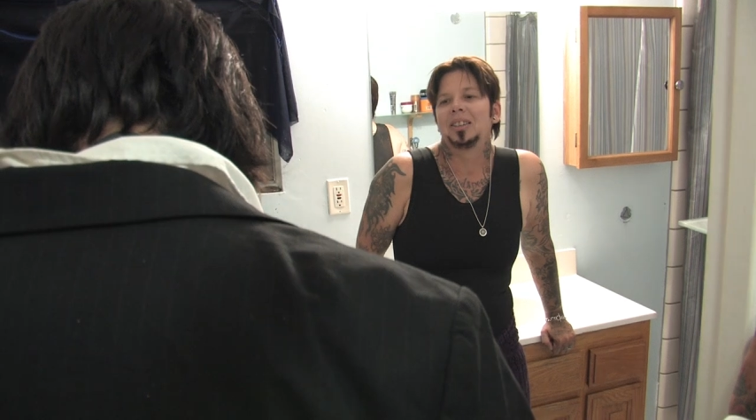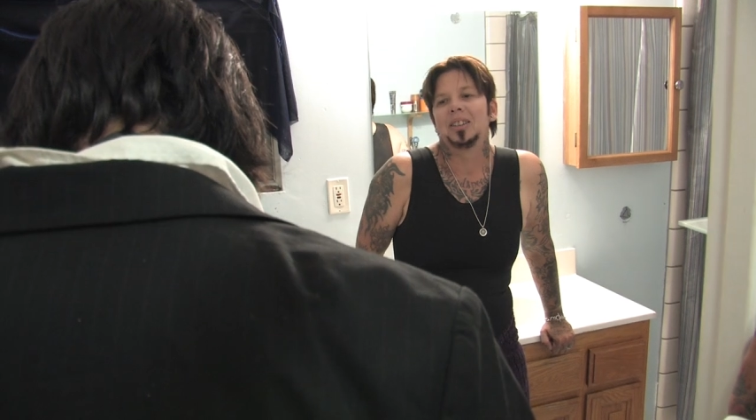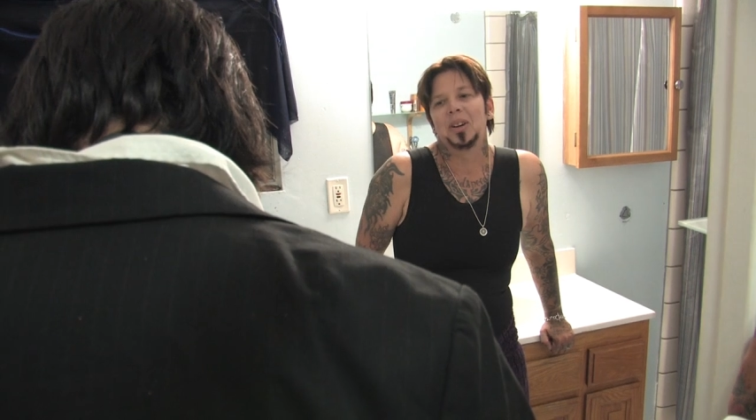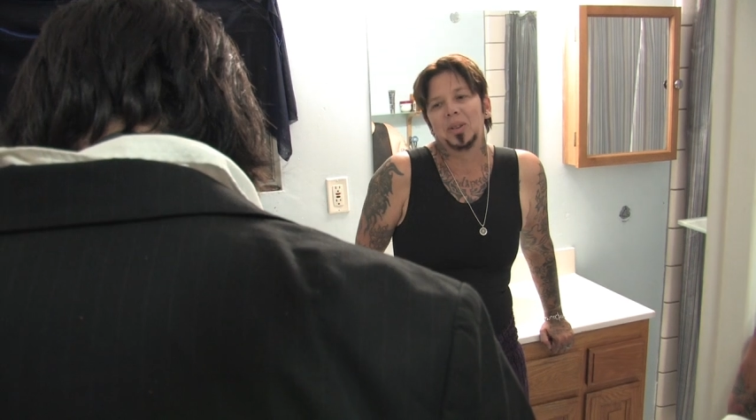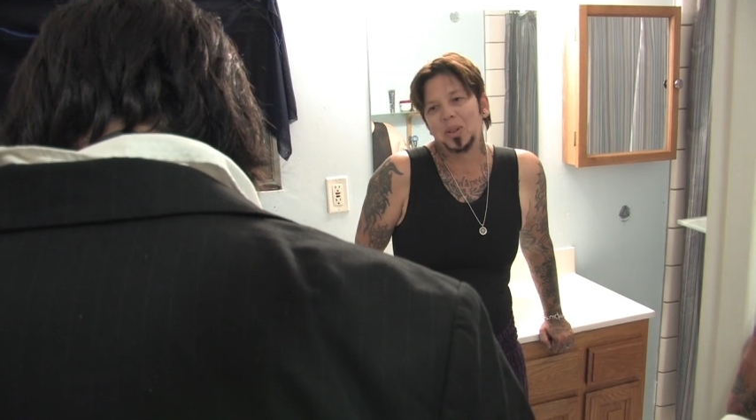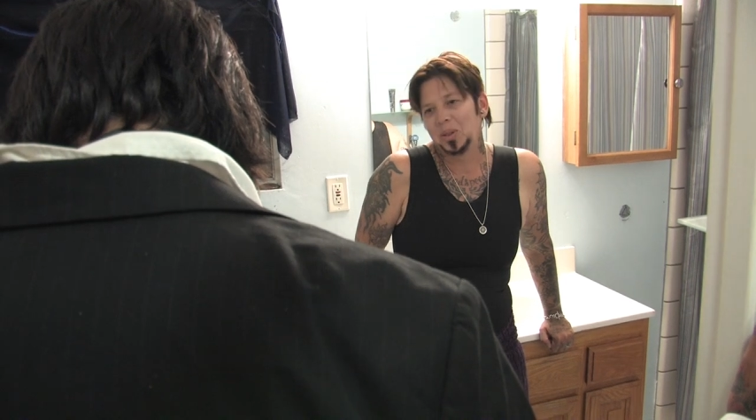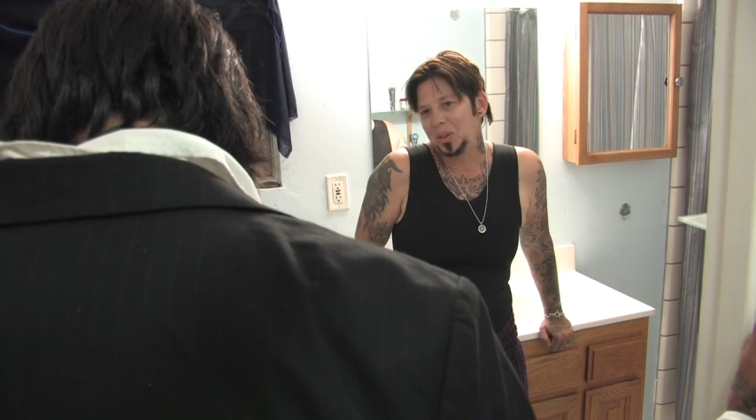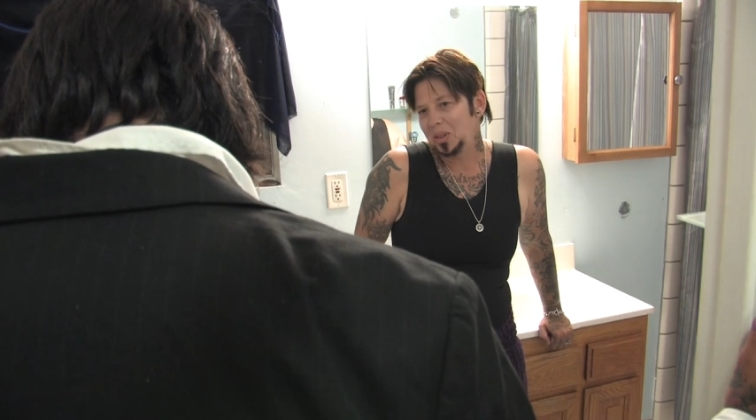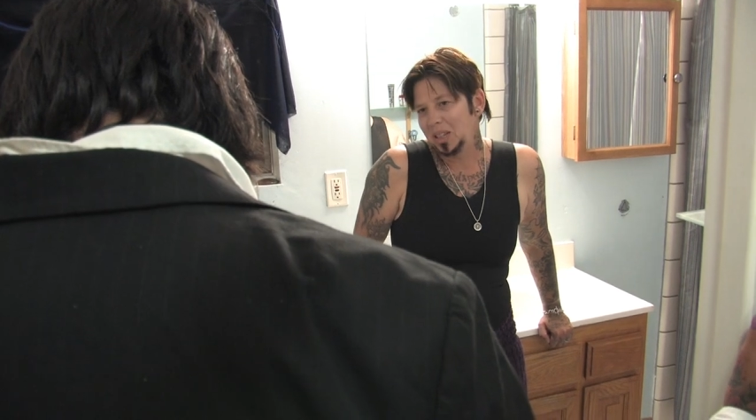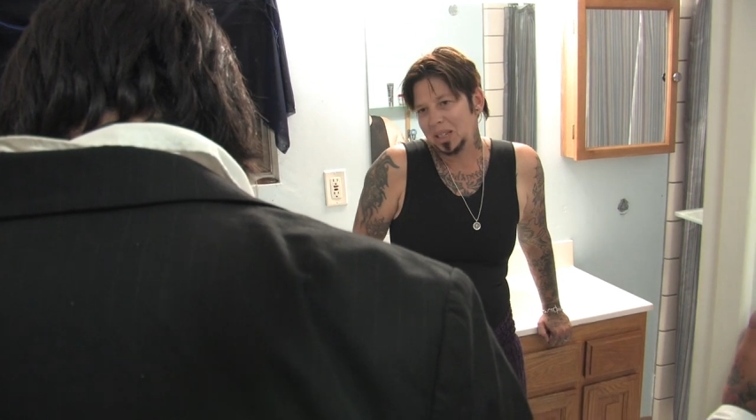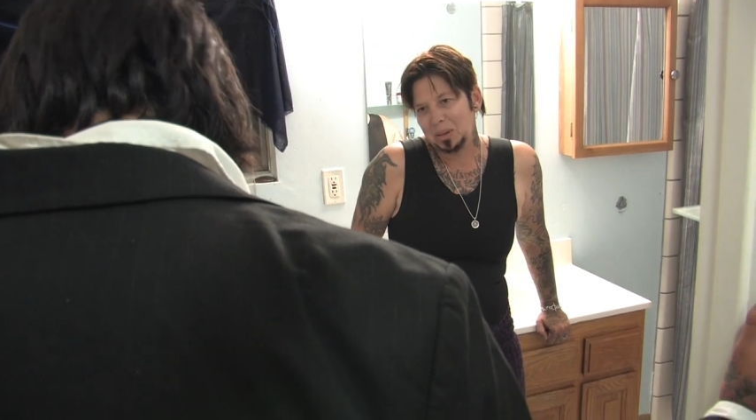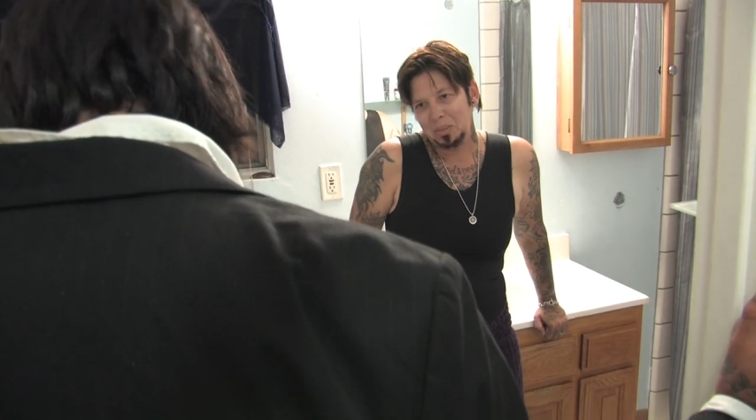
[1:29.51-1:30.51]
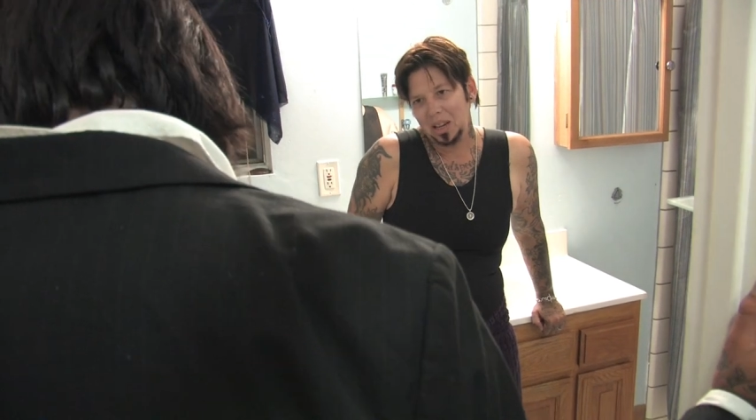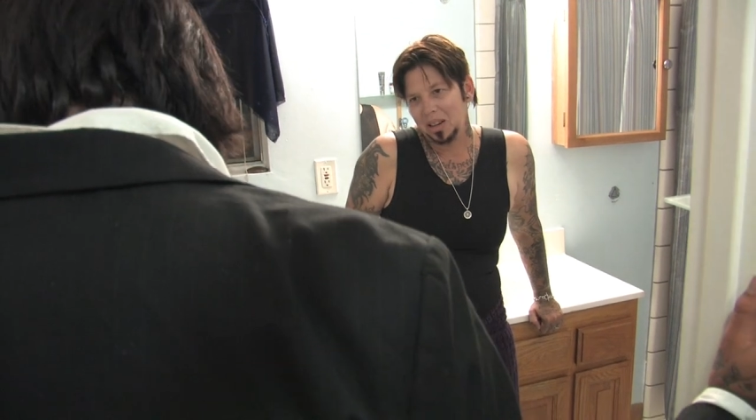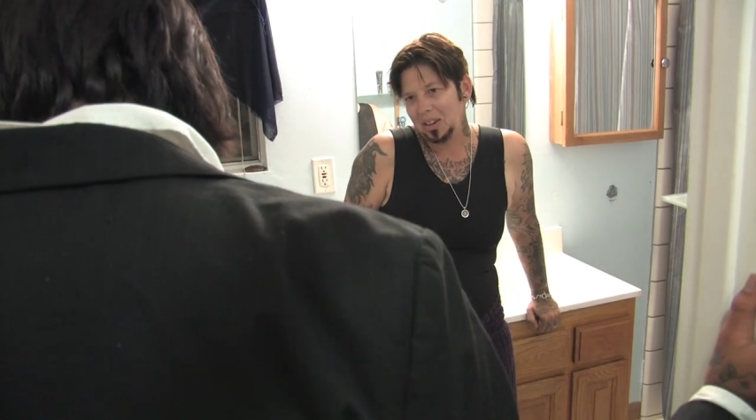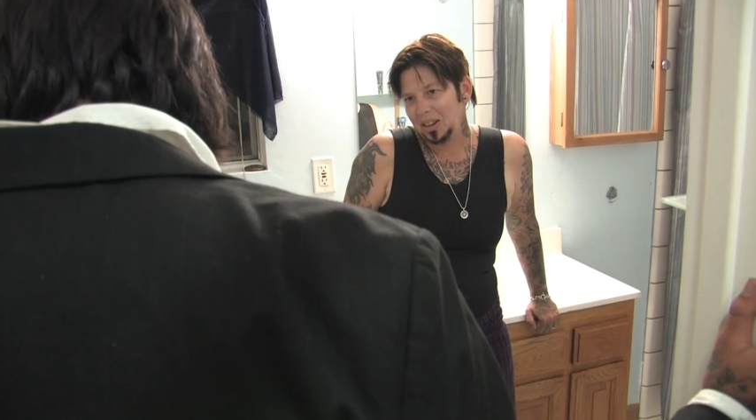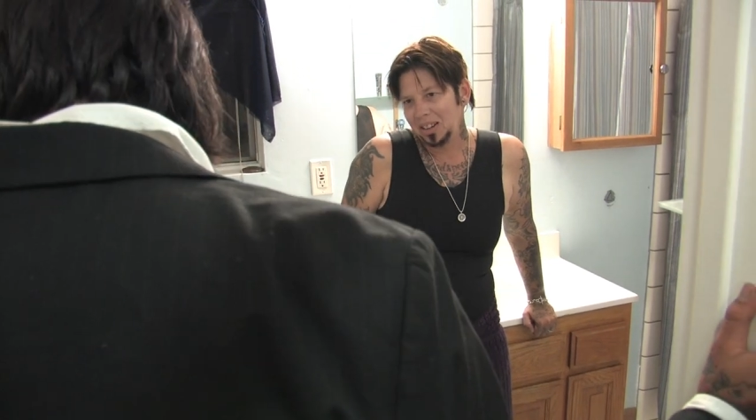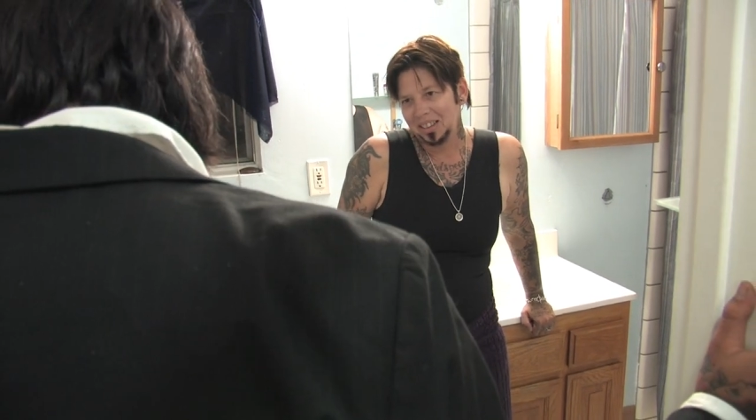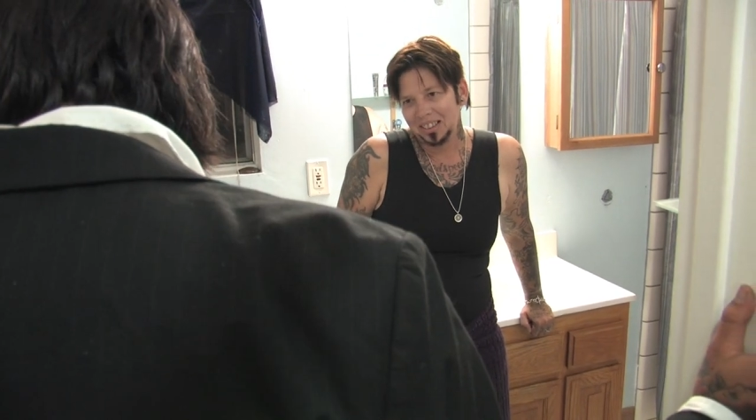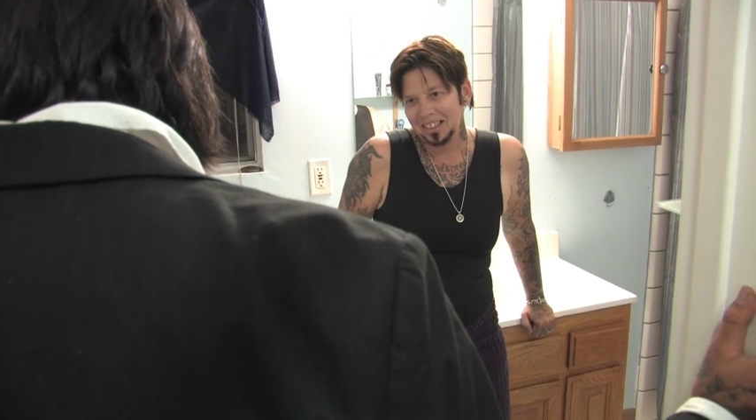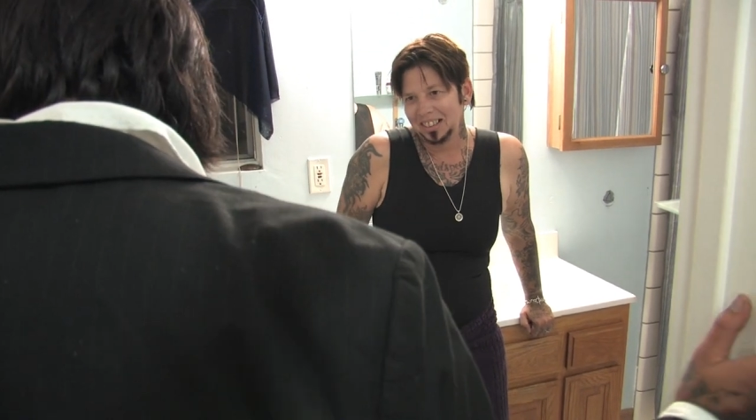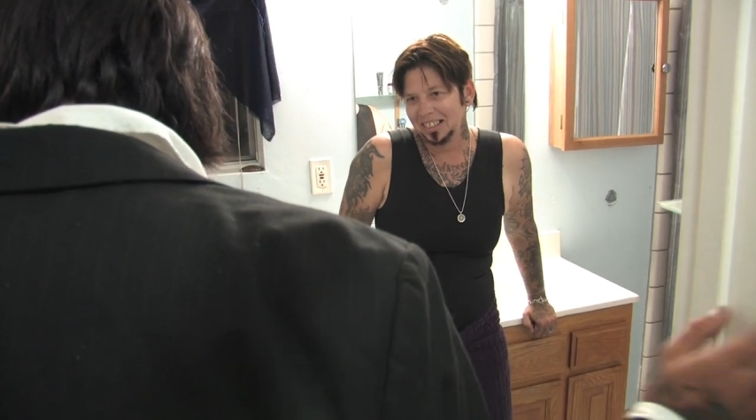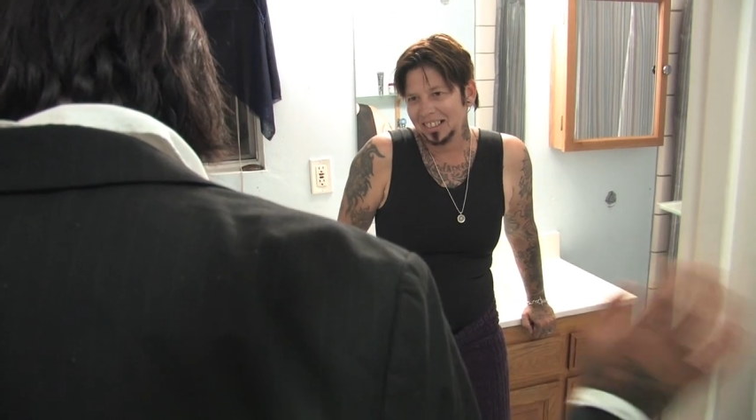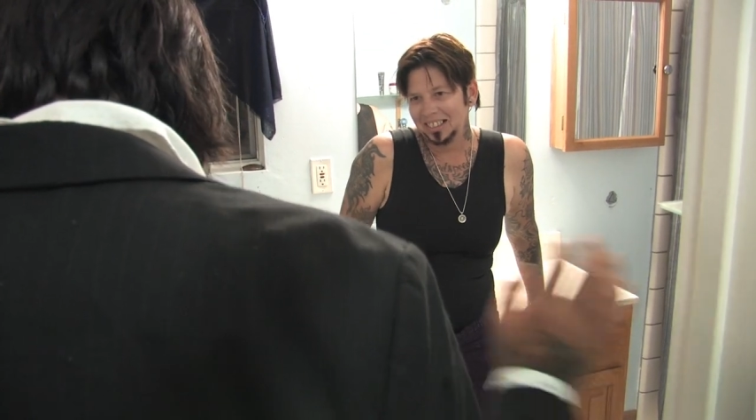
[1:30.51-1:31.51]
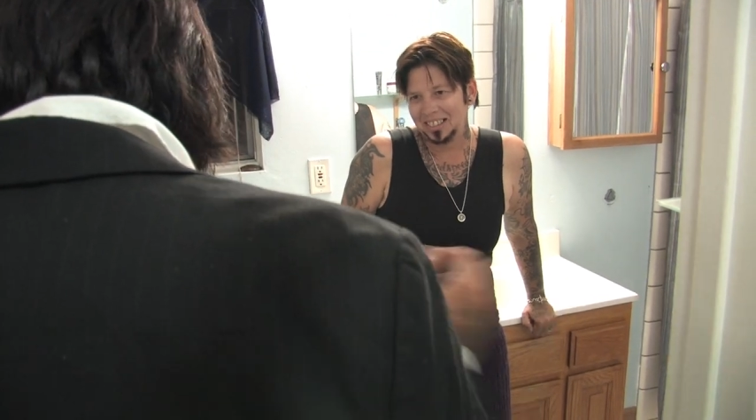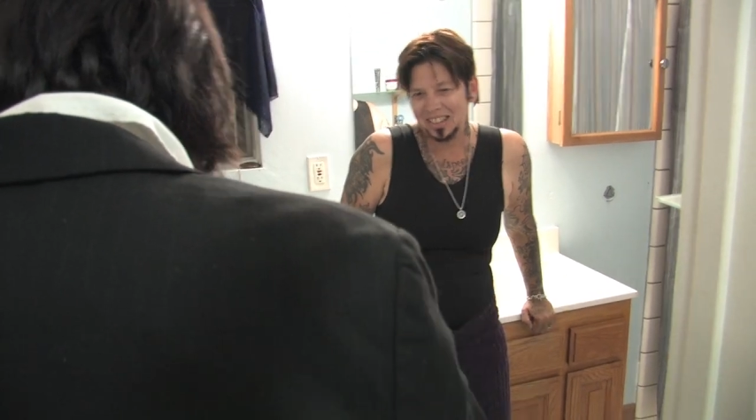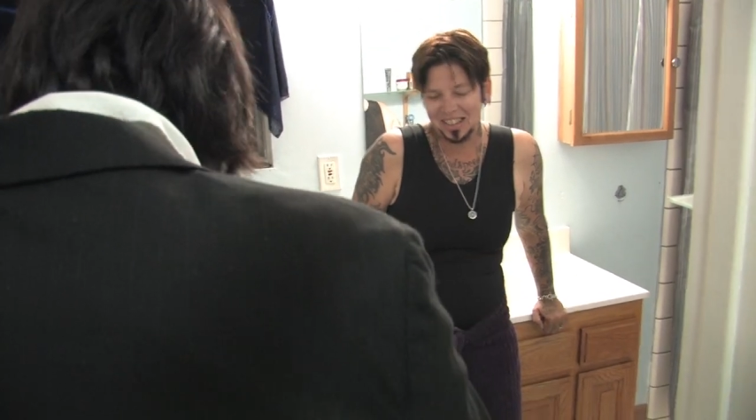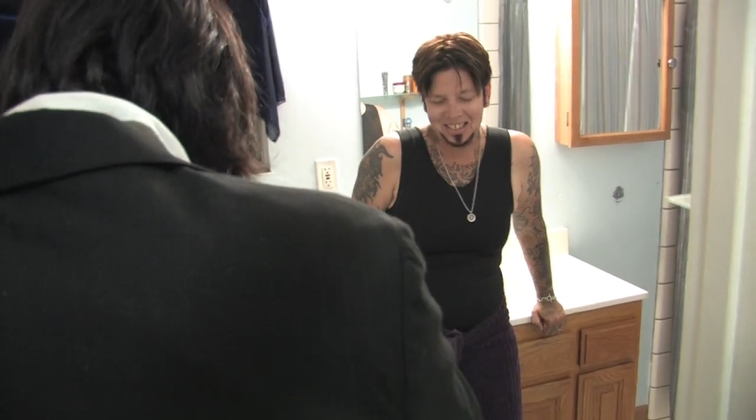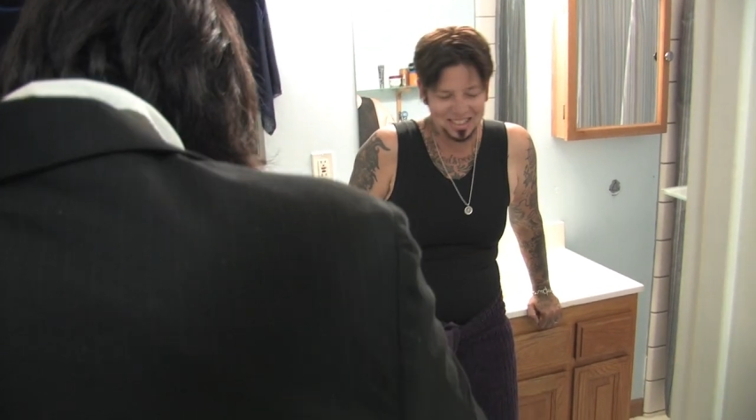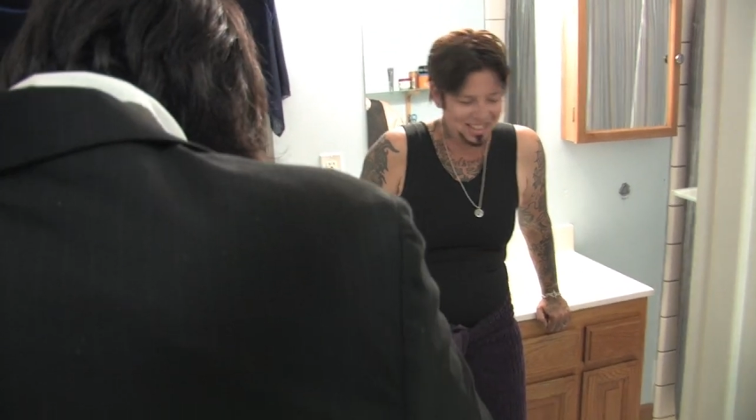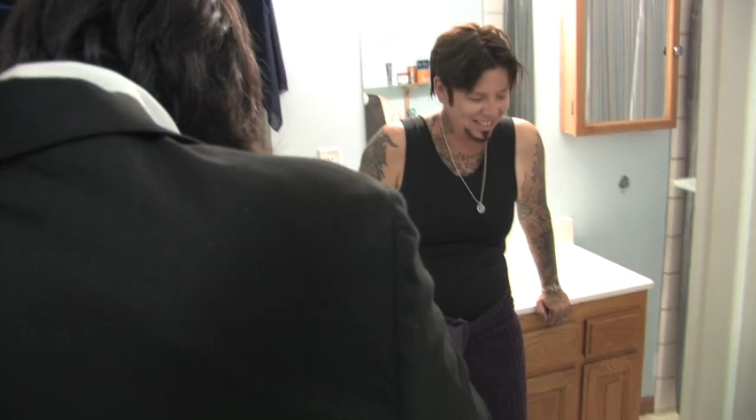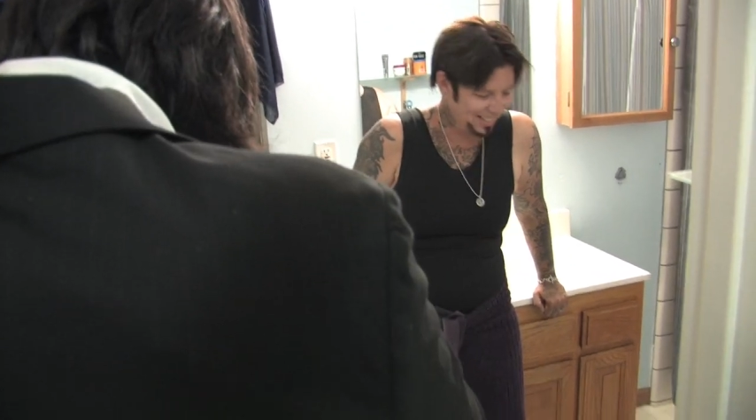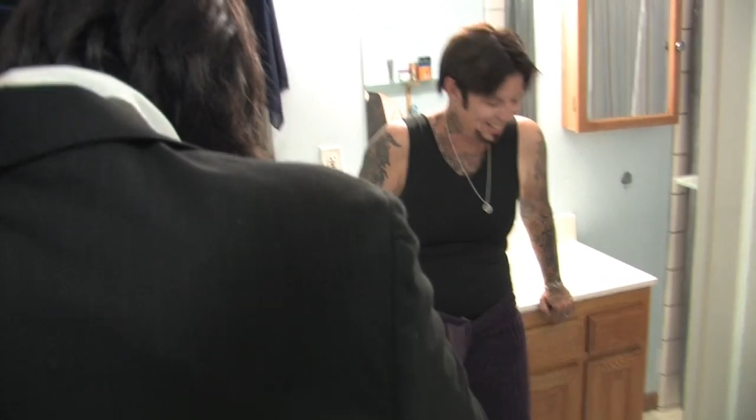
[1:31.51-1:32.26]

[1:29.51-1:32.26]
No, don't do that to me. Jesse.